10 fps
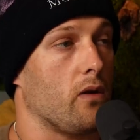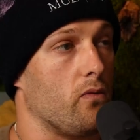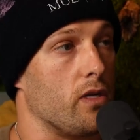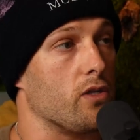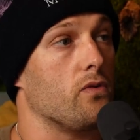like
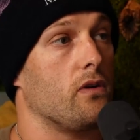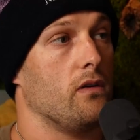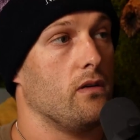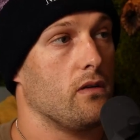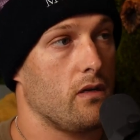
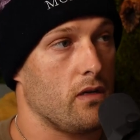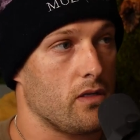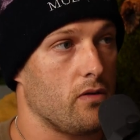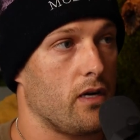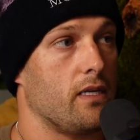ritual
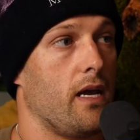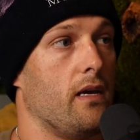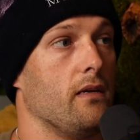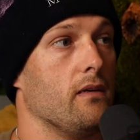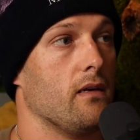into our
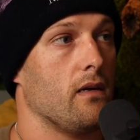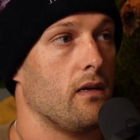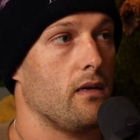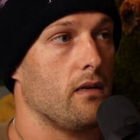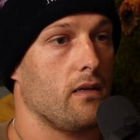day
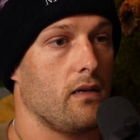and